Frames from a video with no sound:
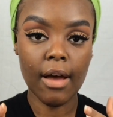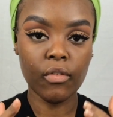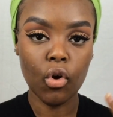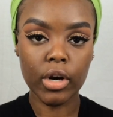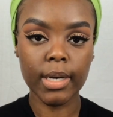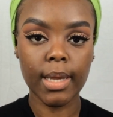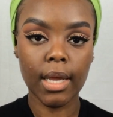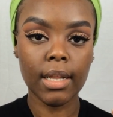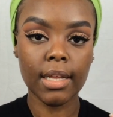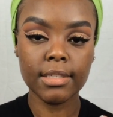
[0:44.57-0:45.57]
I've
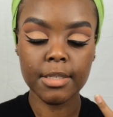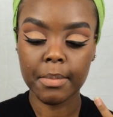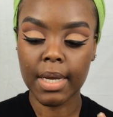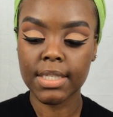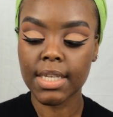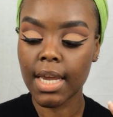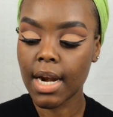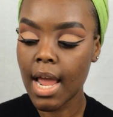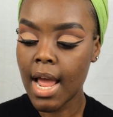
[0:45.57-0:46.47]
already cleansed my skin.